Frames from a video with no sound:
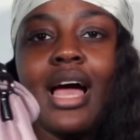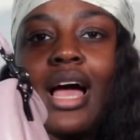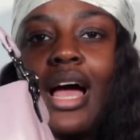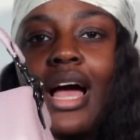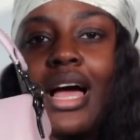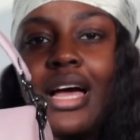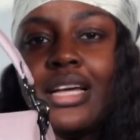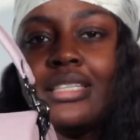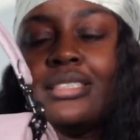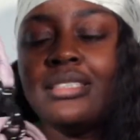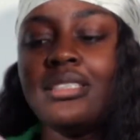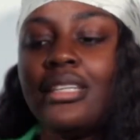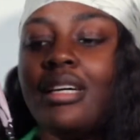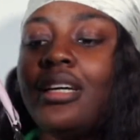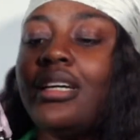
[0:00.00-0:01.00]

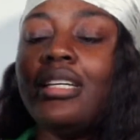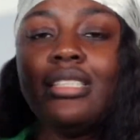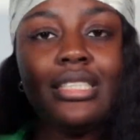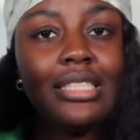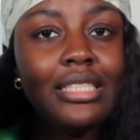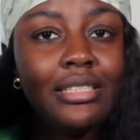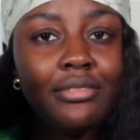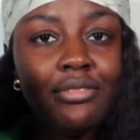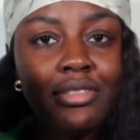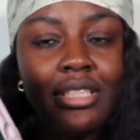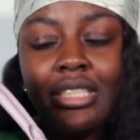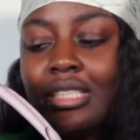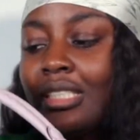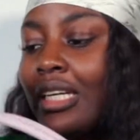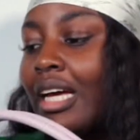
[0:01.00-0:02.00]
and in the
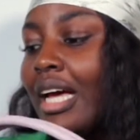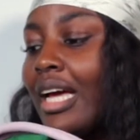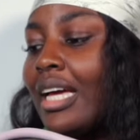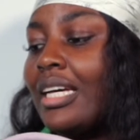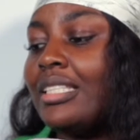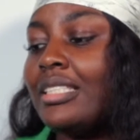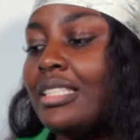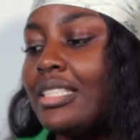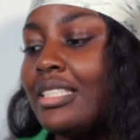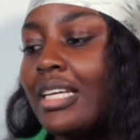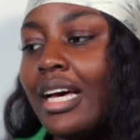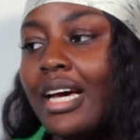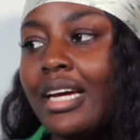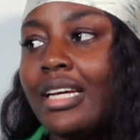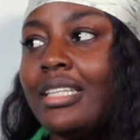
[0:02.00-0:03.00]
evening, I can
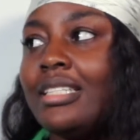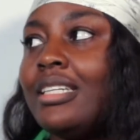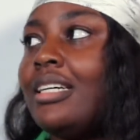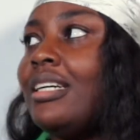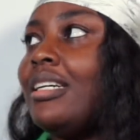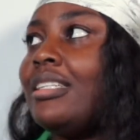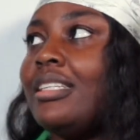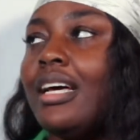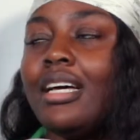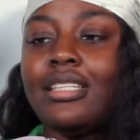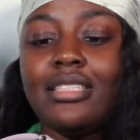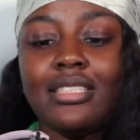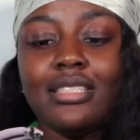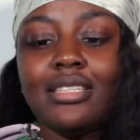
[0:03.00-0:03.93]
decide that